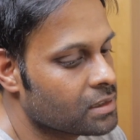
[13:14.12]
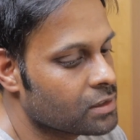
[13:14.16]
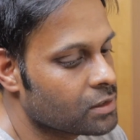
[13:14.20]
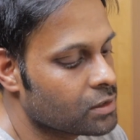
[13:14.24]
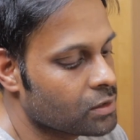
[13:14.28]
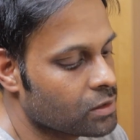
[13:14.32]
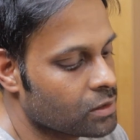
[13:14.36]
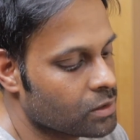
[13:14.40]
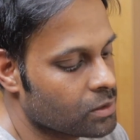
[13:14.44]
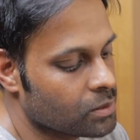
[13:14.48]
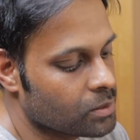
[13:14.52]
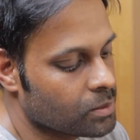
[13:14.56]

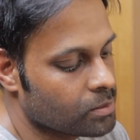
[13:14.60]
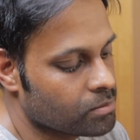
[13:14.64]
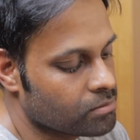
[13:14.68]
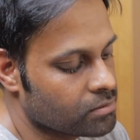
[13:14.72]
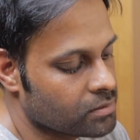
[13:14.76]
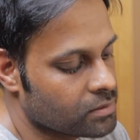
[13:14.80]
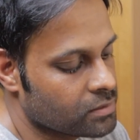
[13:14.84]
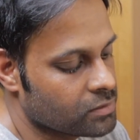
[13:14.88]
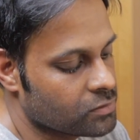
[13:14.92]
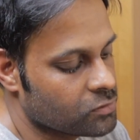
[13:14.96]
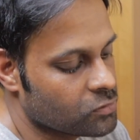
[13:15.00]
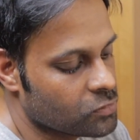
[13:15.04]
So
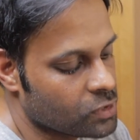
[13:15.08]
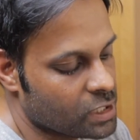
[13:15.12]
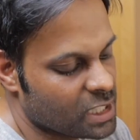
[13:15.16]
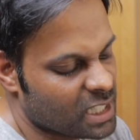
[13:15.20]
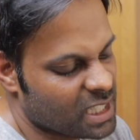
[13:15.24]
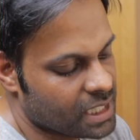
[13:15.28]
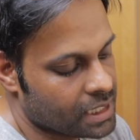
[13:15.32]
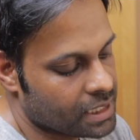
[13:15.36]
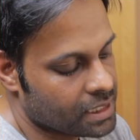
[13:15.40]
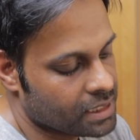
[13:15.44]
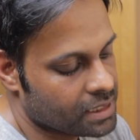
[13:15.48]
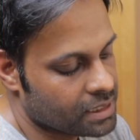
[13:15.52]

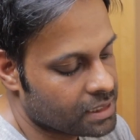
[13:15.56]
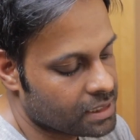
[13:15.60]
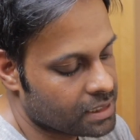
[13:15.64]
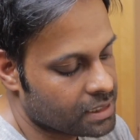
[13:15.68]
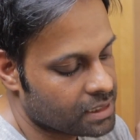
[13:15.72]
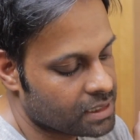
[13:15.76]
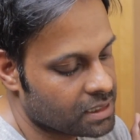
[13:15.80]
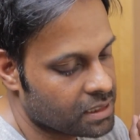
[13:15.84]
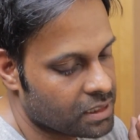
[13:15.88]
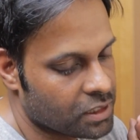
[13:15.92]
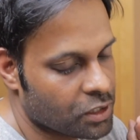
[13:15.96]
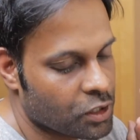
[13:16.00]
really,
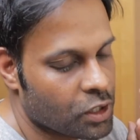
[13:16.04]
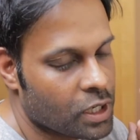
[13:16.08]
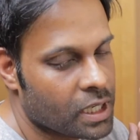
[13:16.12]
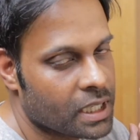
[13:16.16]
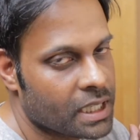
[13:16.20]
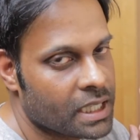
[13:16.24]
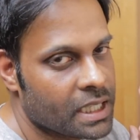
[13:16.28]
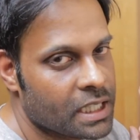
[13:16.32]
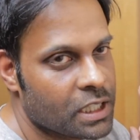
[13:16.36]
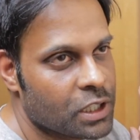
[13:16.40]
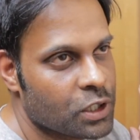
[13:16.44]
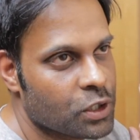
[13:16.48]
you know,
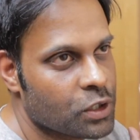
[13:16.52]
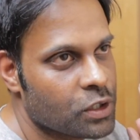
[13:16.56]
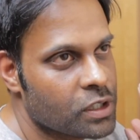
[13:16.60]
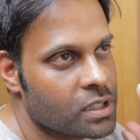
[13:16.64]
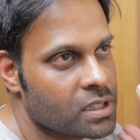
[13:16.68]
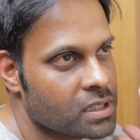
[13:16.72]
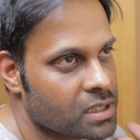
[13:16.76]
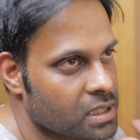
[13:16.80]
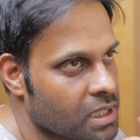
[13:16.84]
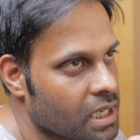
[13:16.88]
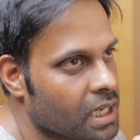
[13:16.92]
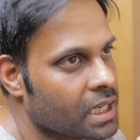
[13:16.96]
I need to
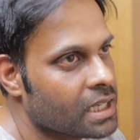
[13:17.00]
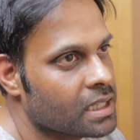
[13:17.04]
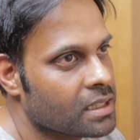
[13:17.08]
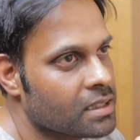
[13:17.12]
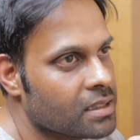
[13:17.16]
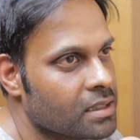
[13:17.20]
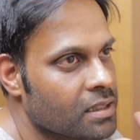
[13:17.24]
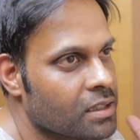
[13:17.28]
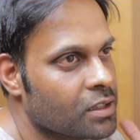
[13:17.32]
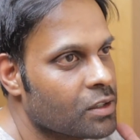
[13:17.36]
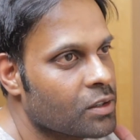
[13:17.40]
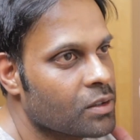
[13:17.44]

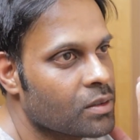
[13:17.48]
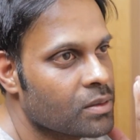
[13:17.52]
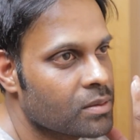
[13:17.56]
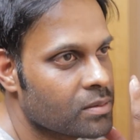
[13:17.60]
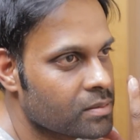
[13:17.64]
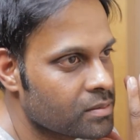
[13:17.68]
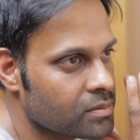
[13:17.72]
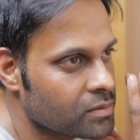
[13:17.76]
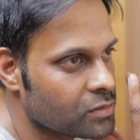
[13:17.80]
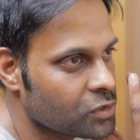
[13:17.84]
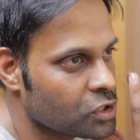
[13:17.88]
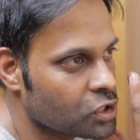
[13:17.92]
decide, you know,
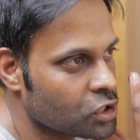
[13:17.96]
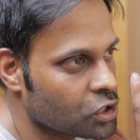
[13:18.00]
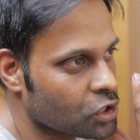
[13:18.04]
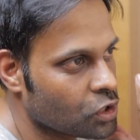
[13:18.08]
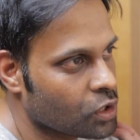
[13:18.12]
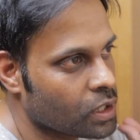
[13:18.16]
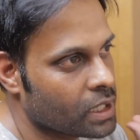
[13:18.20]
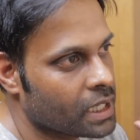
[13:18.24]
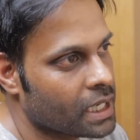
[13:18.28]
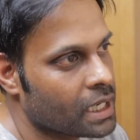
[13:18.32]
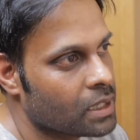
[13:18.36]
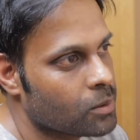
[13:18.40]

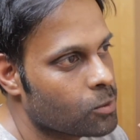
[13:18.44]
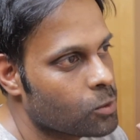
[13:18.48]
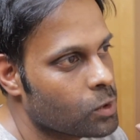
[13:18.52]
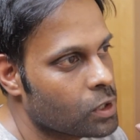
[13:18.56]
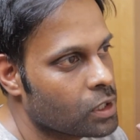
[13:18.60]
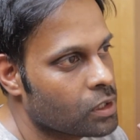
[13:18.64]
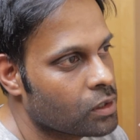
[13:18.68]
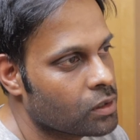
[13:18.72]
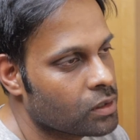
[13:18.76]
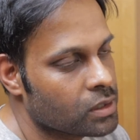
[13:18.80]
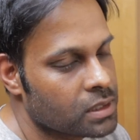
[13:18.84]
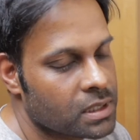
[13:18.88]
should I get
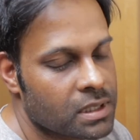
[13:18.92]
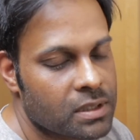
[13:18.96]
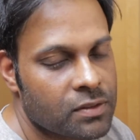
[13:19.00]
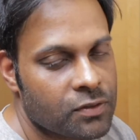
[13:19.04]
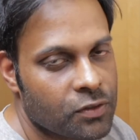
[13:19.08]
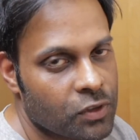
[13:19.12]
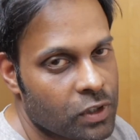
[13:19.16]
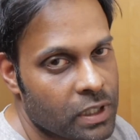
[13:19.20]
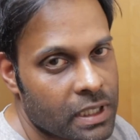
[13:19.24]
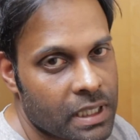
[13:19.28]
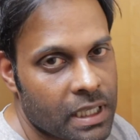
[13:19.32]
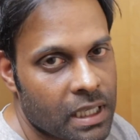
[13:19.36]
one or just
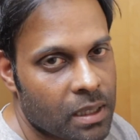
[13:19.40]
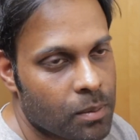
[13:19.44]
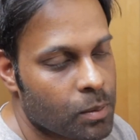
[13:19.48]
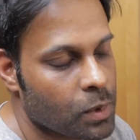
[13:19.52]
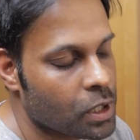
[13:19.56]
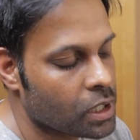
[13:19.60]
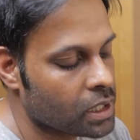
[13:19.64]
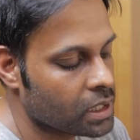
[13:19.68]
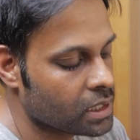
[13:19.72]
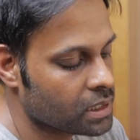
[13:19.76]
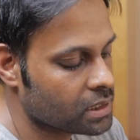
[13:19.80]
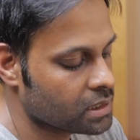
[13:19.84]
forget
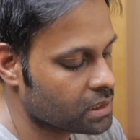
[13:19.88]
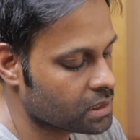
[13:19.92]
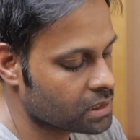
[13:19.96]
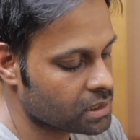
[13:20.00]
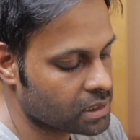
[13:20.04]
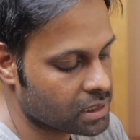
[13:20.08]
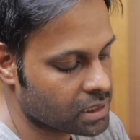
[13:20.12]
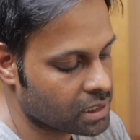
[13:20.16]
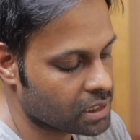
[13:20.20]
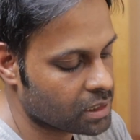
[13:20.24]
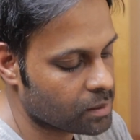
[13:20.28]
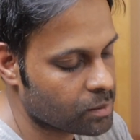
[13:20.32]
about it?
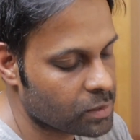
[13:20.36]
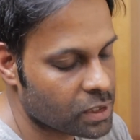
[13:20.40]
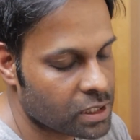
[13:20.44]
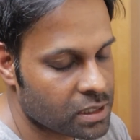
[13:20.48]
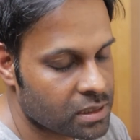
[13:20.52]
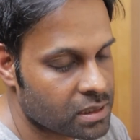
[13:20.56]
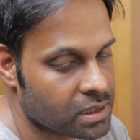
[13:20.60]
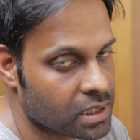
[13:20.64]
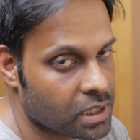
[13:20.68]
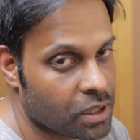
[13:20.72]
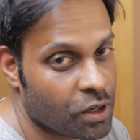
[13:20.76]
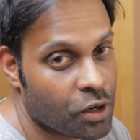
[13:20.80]
Just keep
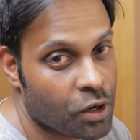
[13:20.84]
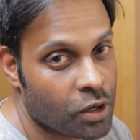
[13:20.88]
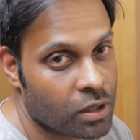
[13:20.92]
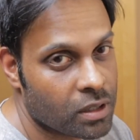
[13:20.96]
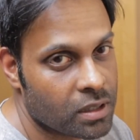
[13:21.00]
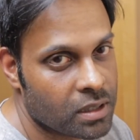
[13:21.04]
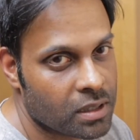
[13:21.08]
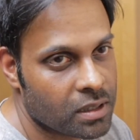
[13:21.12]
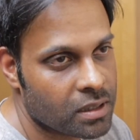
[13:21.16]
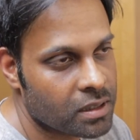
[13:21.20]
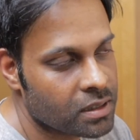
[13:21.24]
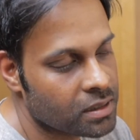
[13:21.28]
the
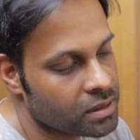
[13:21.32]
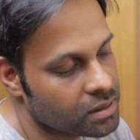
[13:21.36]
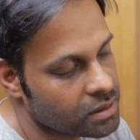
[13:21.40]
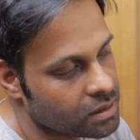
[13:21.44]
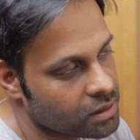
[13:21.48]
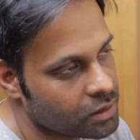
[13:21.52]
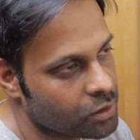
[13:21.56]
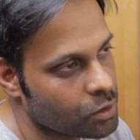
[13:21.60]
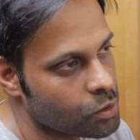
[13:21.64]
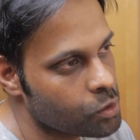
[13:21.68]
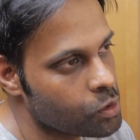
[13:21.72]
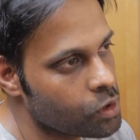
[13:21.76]
Seconda
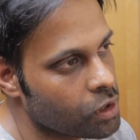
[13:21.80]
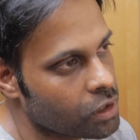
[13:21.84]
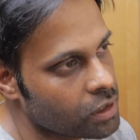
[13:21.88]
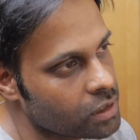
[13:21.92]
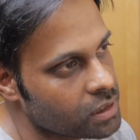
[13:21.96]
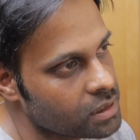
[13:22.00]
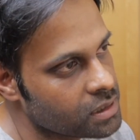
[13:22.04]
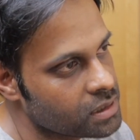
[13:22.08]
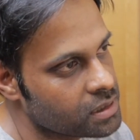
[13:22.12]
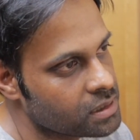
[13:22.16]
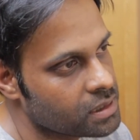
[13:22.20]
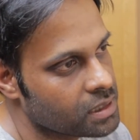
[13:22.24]

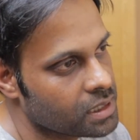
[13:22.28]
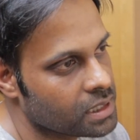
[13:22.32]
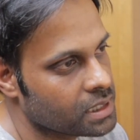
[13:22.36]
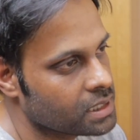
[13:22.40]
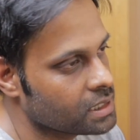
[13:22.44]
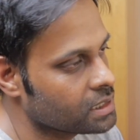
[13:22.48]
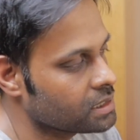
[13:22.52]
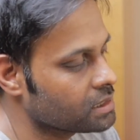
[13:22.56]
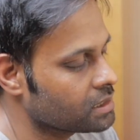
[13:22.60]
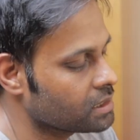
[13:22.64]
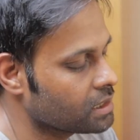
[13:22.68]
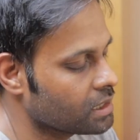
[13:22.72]
quartz
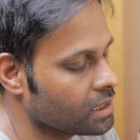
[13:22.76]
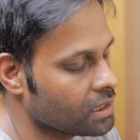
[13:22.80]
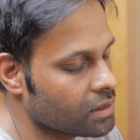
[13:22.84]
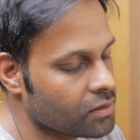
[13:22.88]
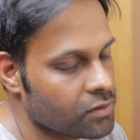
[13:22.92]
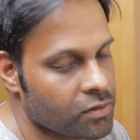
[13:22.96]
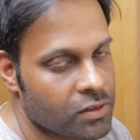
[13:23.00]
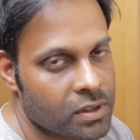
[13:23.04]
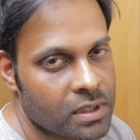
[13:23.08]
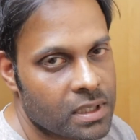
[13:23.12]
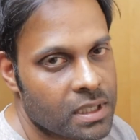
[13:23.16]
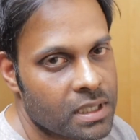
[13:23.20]
and just
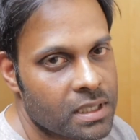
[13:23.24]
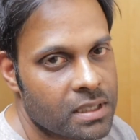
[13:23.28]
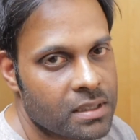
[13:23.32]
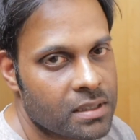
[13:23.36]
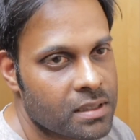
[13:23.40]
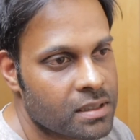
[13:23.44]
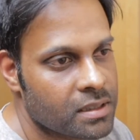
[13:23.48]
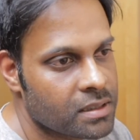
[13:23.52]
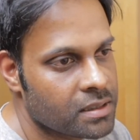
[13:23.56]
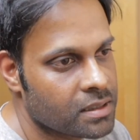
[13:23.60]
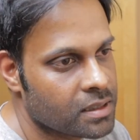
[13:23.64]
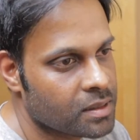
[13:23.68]
live with
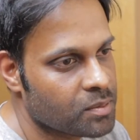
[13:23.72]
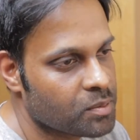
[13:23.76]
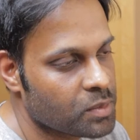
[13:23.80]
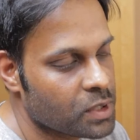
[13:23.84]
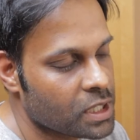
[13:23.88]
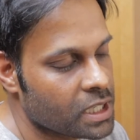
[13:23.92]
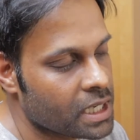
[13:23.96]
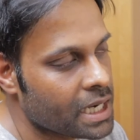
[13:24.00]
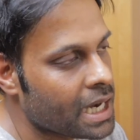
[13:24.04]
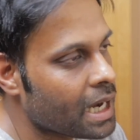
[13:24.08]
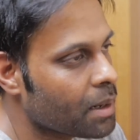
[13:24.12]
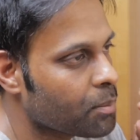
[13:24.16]
it and
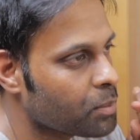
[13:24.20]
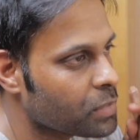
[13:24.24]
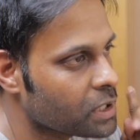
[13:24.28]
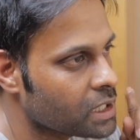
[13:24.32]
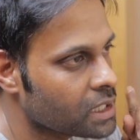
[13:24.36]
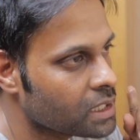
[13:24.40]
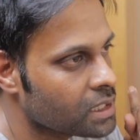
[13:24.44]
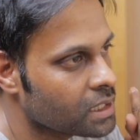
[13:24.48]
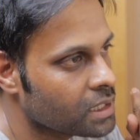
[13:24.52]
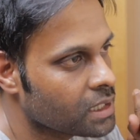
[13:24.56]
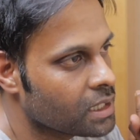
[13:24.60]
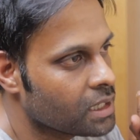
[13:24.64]
be
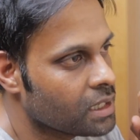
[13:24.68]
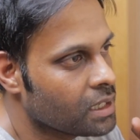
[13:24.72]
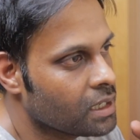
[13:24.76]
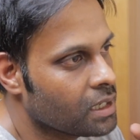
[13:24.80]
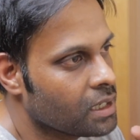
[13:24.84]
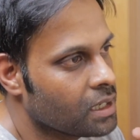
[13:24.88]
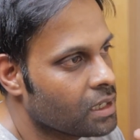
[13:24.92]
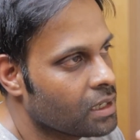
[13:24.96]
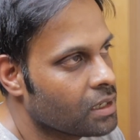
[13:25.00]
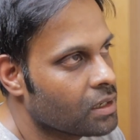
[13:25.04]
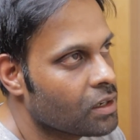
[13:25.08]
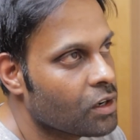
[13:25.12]
happy.
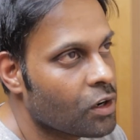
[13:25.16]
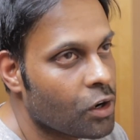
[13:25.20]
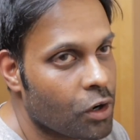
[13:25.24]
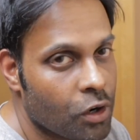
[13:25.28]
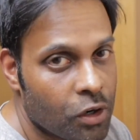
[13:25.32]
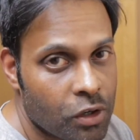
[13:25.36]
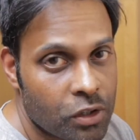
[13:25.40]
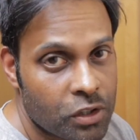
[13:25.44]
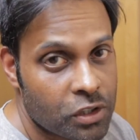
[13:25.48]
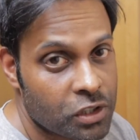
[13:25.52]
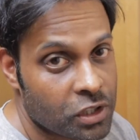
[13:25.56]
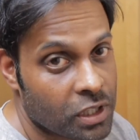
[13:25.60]

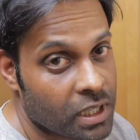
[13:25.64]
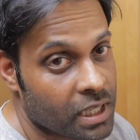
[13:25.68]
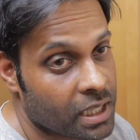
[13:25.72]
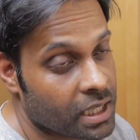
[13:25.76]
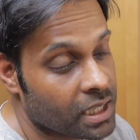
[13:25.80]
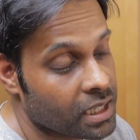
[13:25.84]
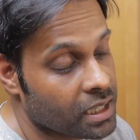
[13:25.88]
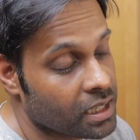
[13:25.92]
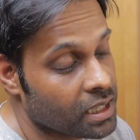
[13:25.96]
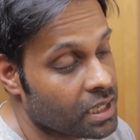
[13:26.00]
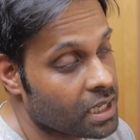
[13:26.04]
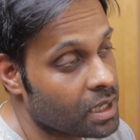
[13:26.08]
Or should I
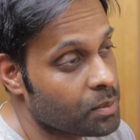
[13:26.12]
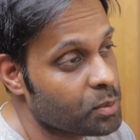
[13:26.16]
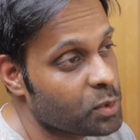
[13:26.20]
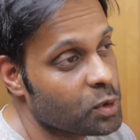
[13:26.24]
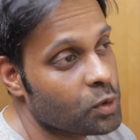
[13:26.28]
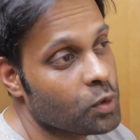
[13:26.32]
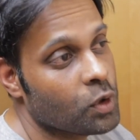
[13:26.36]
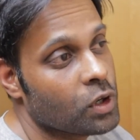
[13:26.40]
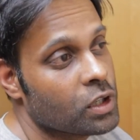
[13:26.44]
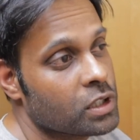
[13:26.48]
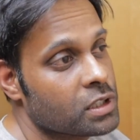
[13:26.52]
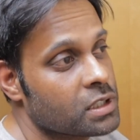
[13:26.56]
get an
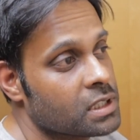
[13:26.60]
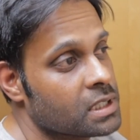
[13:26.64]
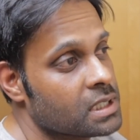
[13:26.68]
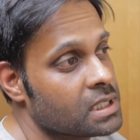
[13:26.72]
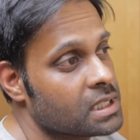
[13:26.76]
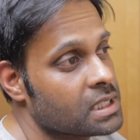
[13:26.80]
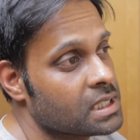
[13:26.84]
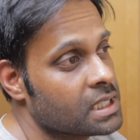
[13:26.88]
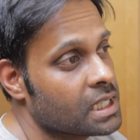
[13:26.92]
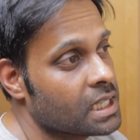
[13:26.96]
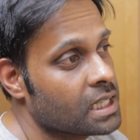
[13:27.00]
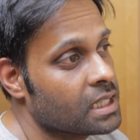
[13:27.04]
Apple Watch
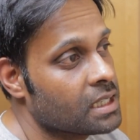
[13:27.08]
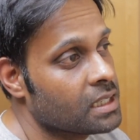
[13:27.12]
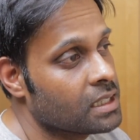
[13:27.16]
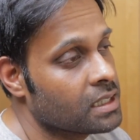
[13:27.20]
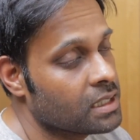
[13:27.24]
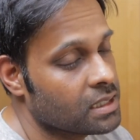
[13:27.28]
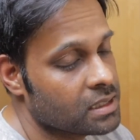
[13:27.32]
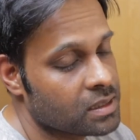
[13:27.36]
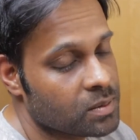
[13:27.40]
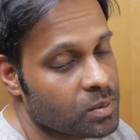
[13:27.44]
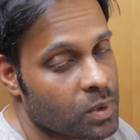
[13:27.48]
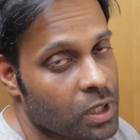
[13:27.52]
instead,
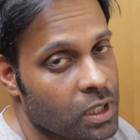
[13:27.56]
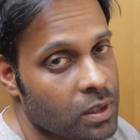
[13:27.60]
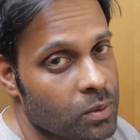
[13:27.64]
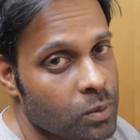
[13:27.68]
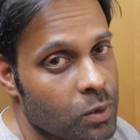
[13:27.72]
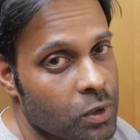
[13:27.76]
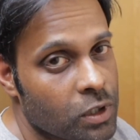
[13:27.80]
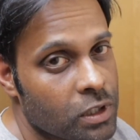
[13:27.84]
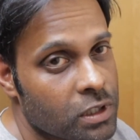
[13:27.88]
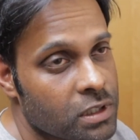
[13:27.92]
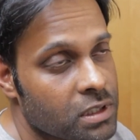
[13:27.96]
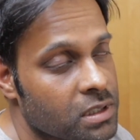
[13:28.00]
a
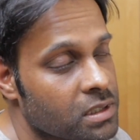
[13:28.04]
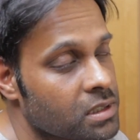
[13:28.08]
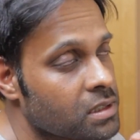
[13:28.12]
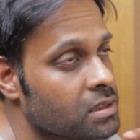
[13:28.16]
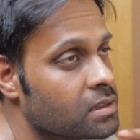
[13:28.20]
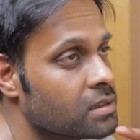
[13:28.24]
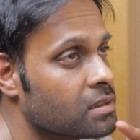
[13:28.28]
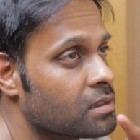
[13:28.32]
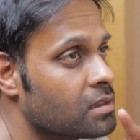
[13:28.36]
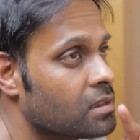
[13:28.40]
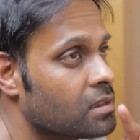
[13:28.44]
smartwatch?